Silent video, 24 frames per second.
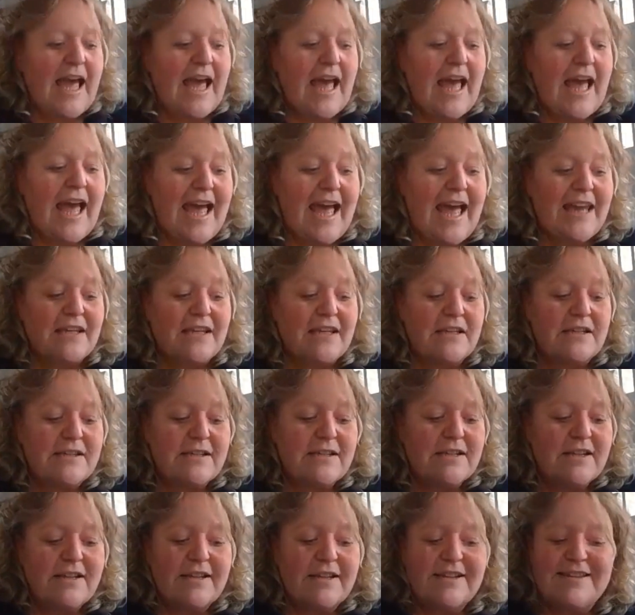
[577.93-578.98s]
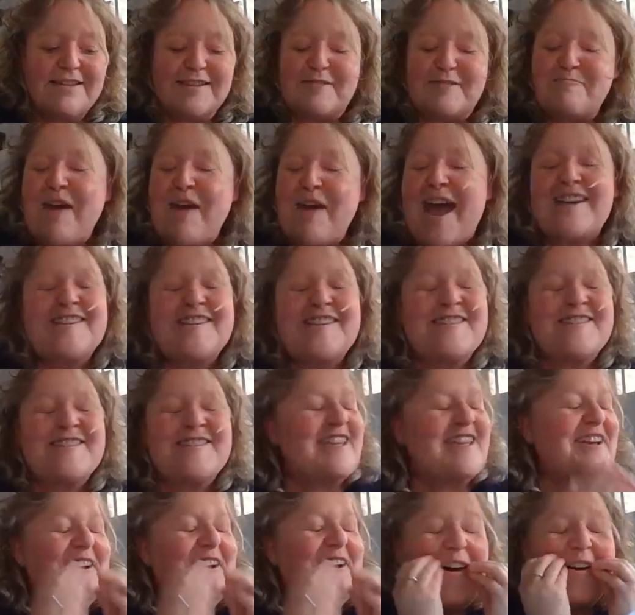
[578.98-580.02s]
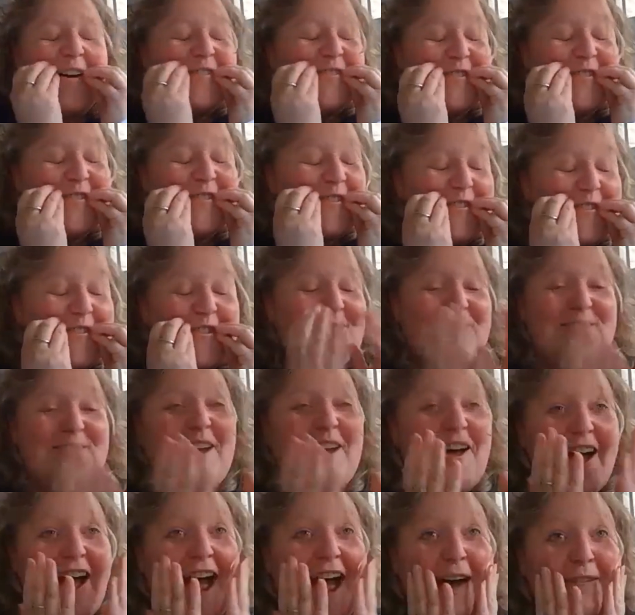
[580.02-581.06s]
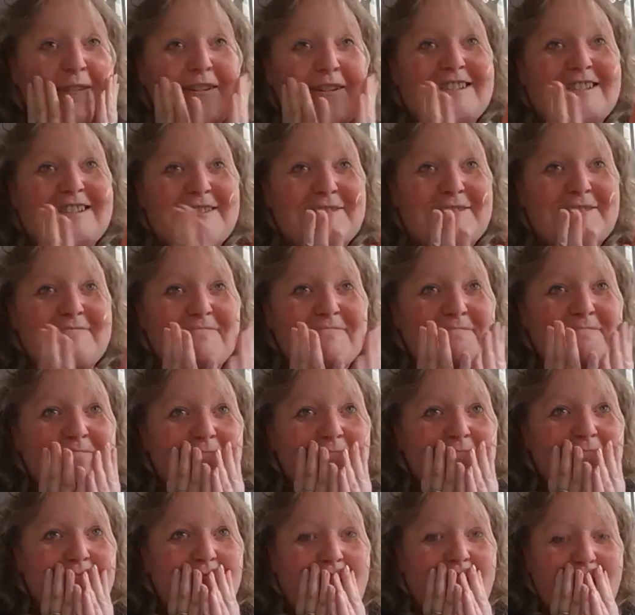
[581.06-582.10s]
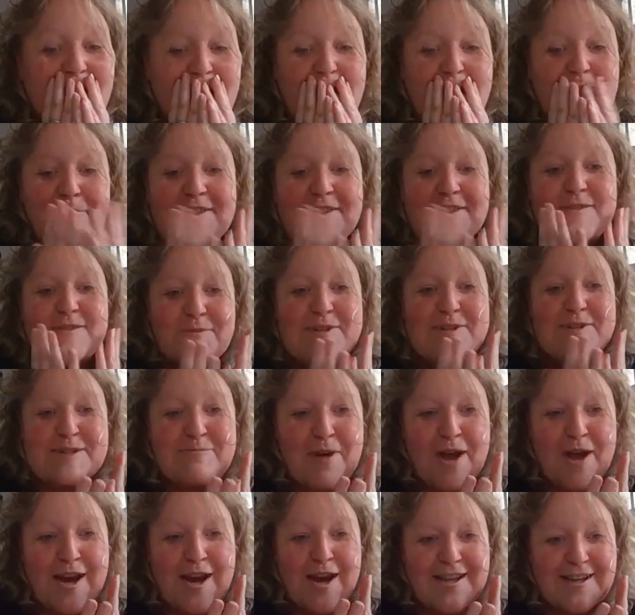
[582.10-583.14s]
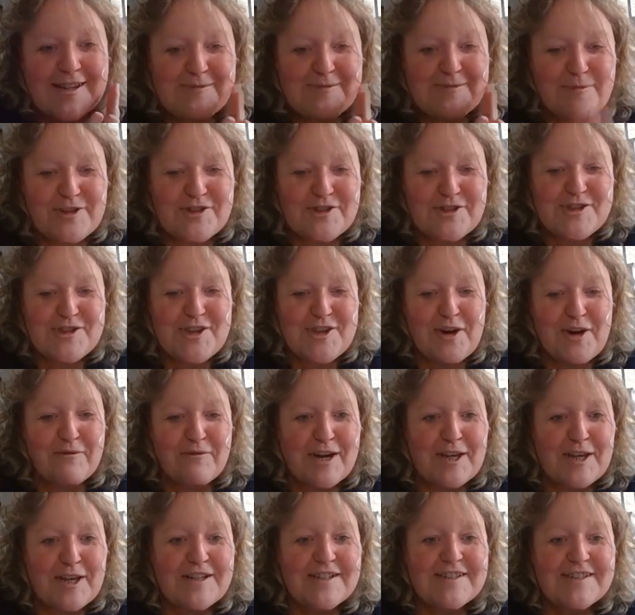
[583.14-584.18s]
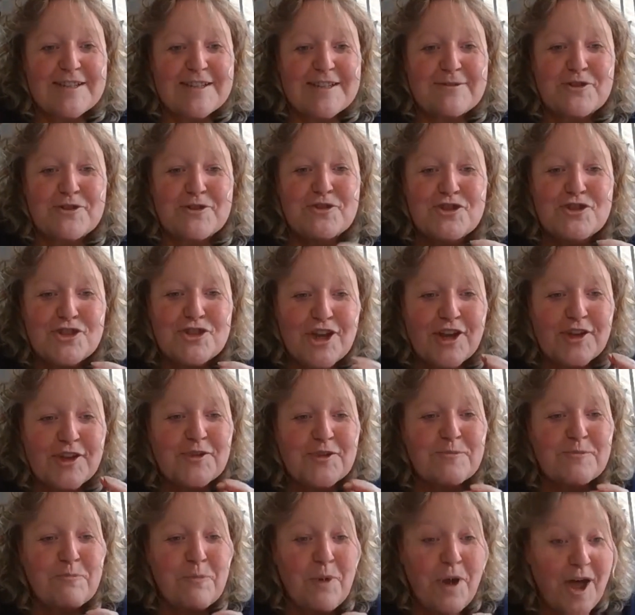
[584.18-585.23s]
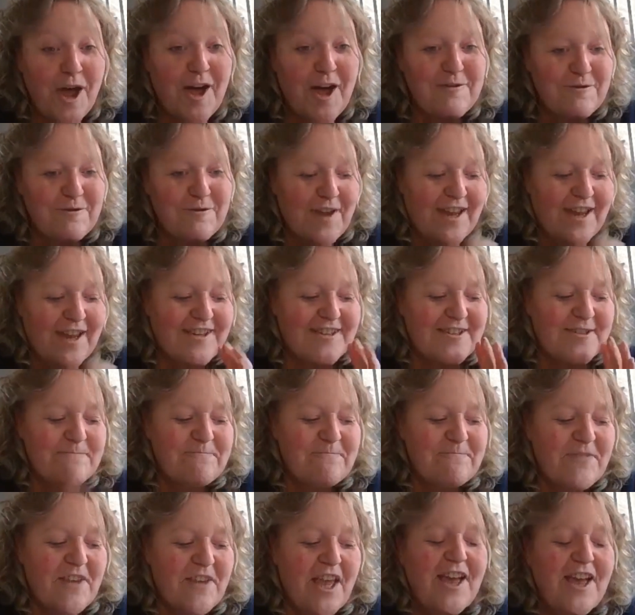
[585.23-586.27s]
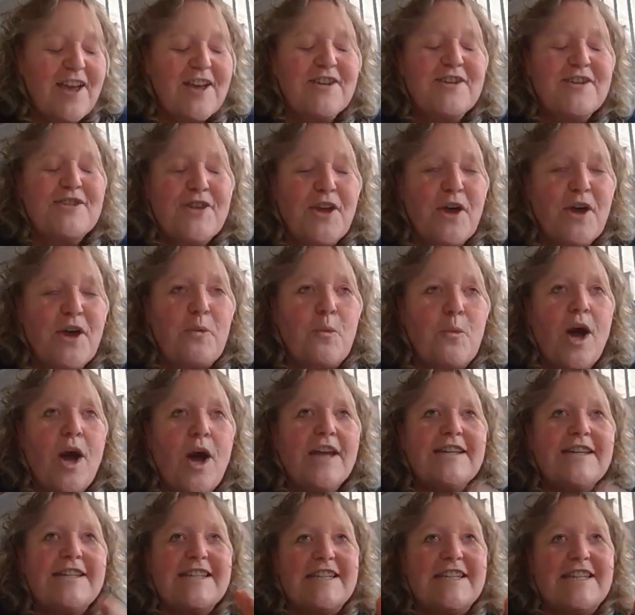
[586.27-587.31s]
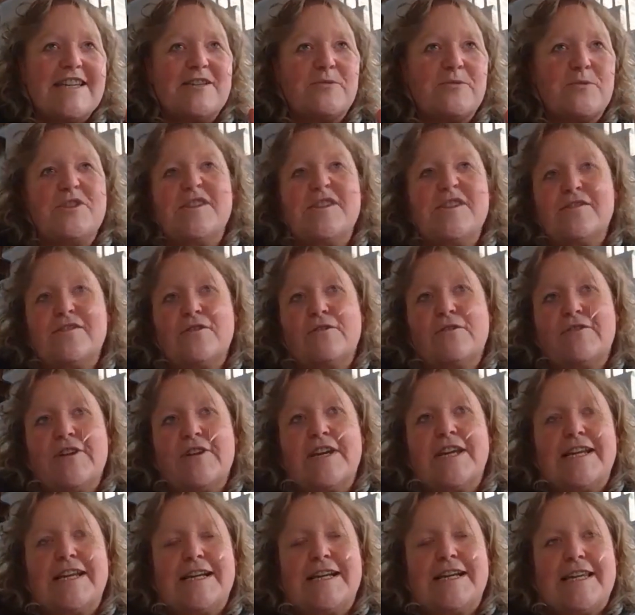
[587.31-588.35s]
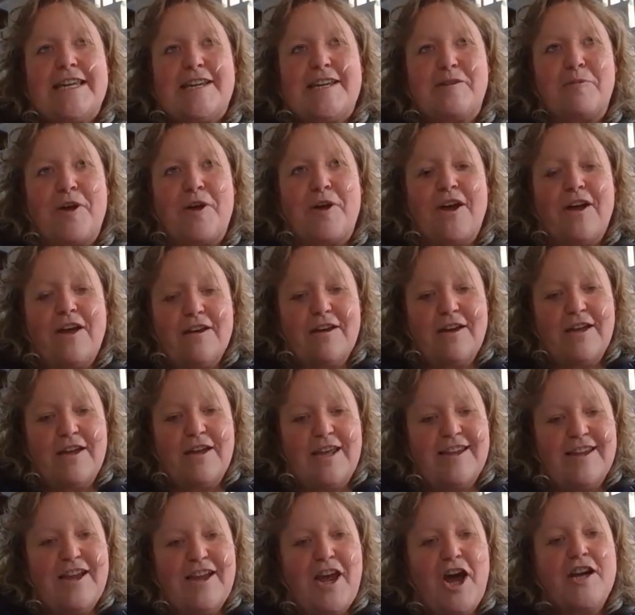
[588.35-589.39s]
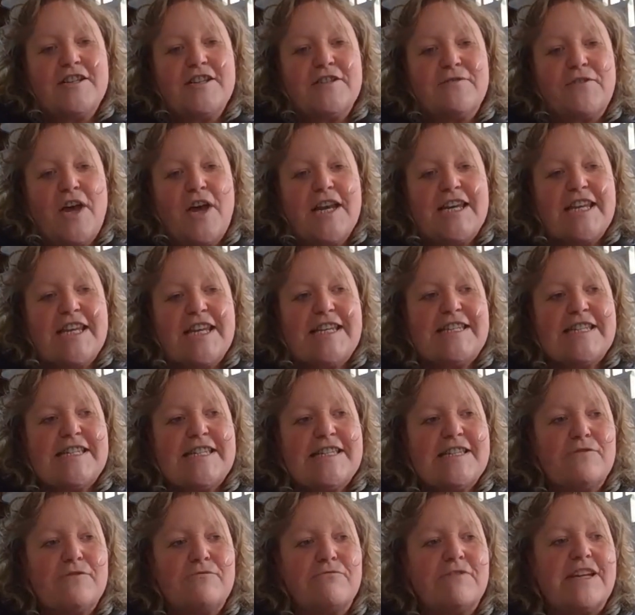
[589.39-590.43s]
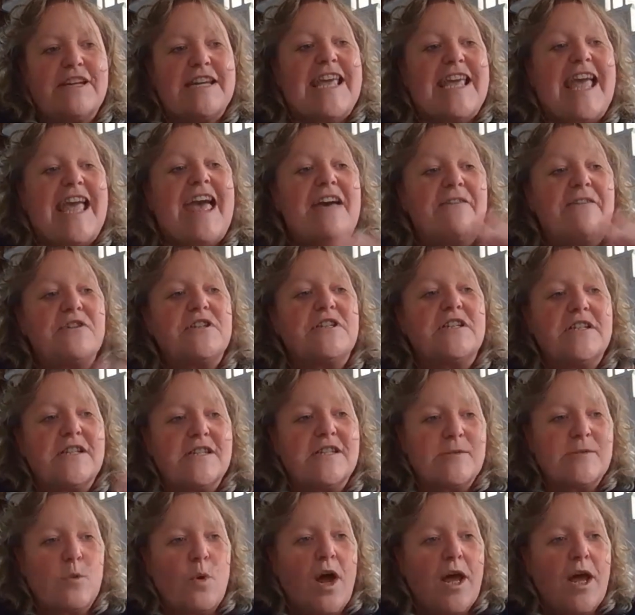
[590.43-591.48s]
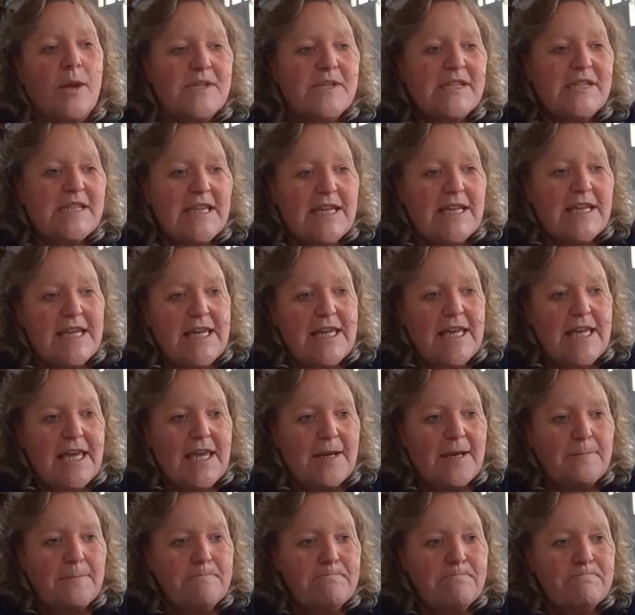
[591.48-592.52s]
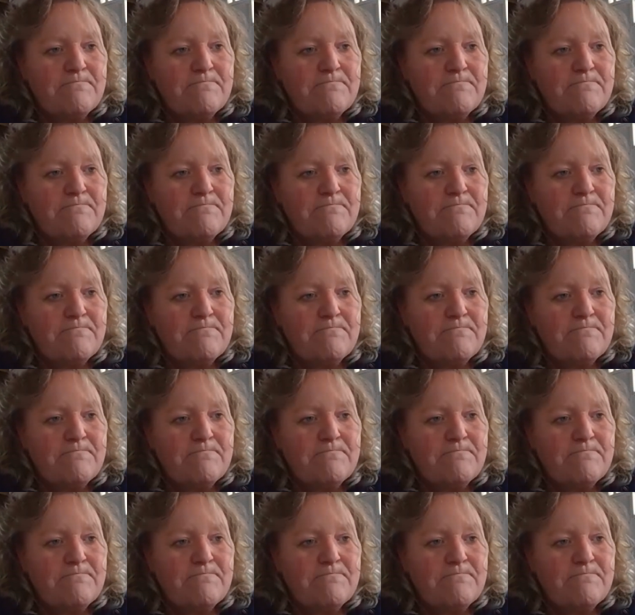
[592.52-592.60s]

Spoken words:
And the patch thing, it was just how I didn't, like, I must have been smiling as much as her really, because it was just perfect. So what I did, which is not very clean, but I needed to really evidence what I was thinking.